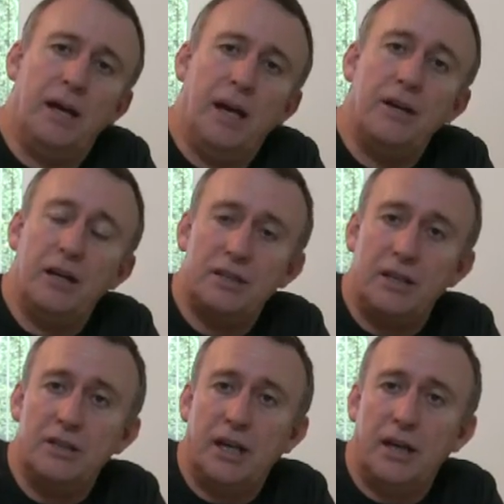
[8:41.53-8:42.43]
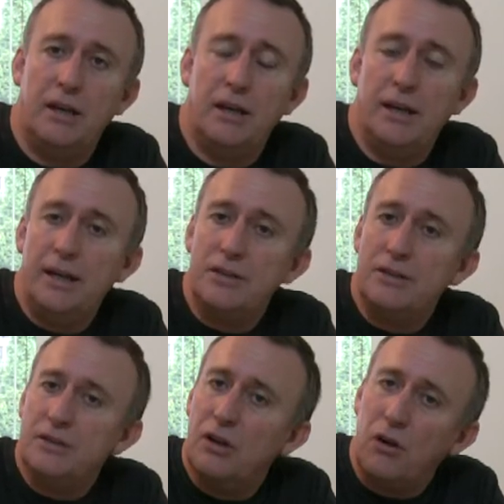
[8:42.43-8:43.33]
And as I say,
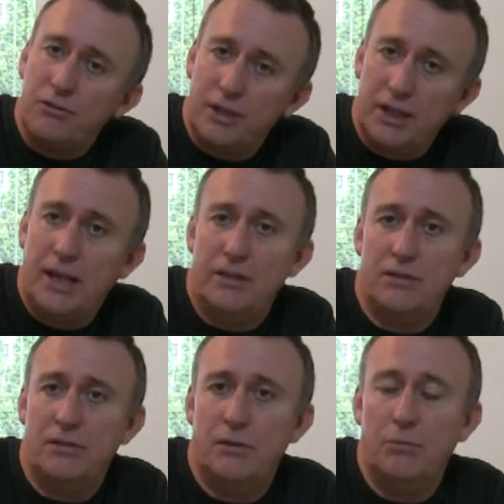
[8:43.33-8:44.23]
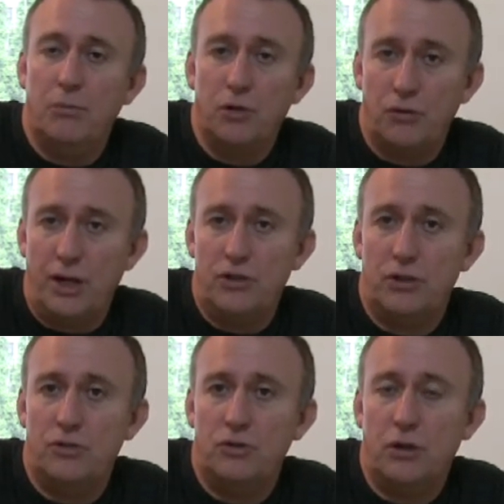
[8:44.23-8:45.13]
it's often a case of moderation
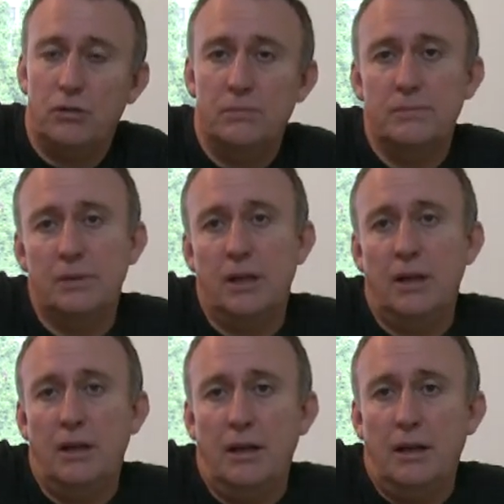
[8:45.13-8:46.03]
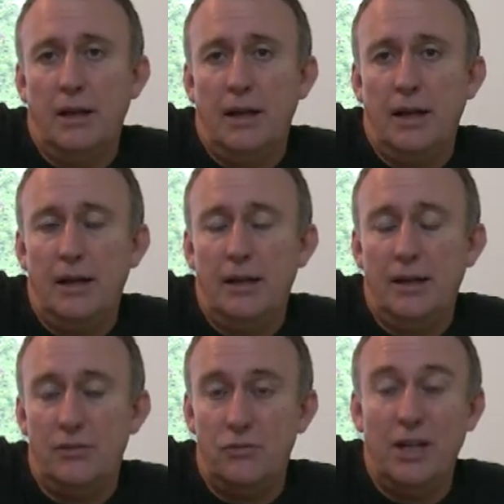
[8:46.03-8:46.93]
control.
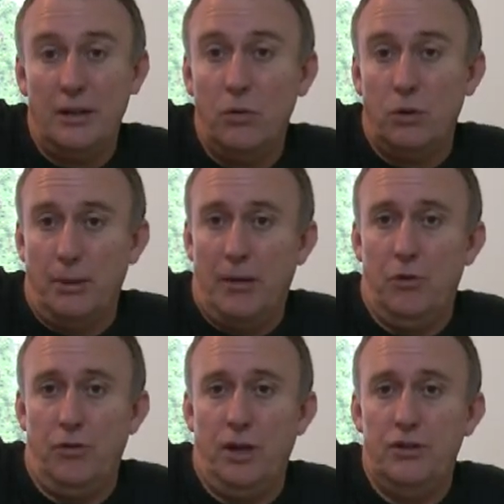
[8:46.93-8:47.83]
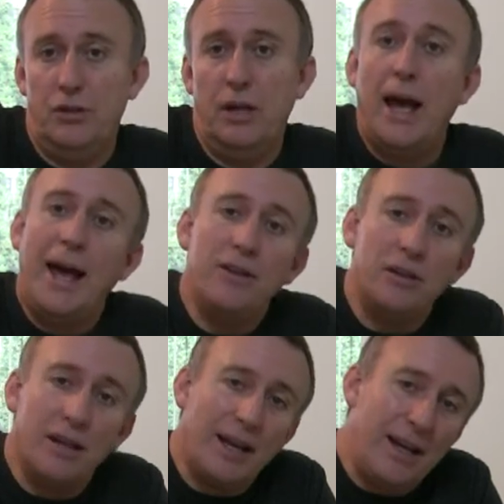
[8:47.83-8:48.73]
It's really all about moderation.
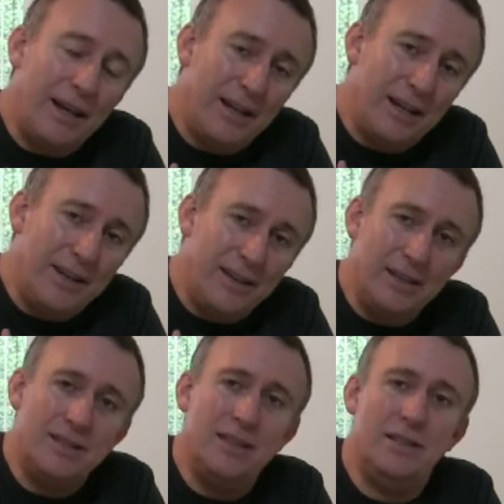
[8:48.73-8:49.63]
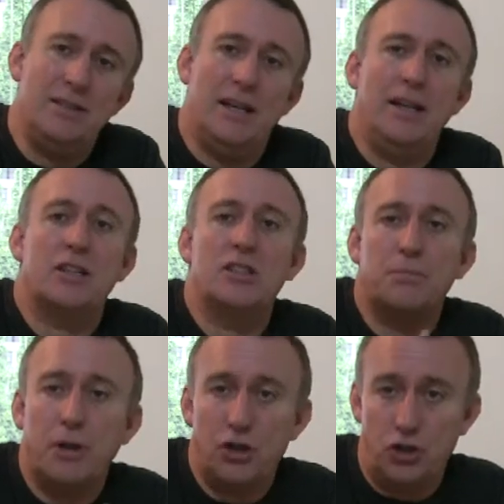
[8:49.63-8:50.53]
And this is an
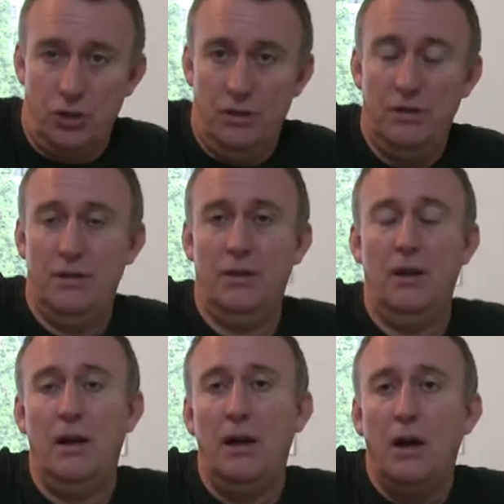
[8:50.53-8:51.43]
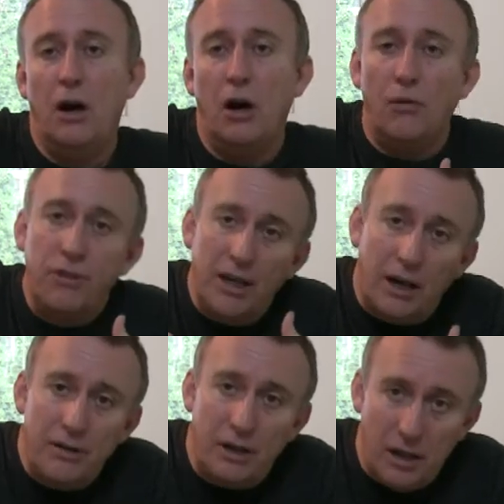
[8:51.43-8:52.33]
expression of the
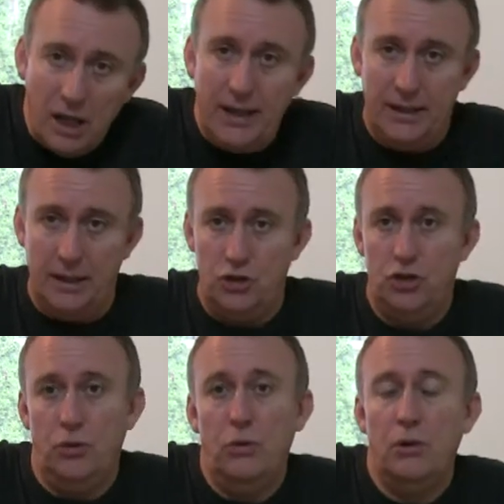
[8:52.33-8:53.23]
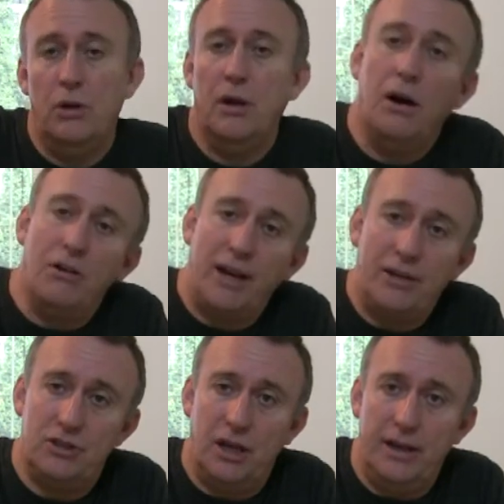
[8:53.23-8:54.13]
underlying issue of
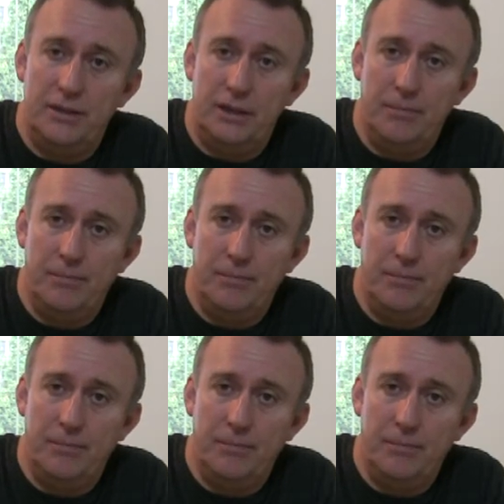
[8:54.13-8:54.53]
anxiety.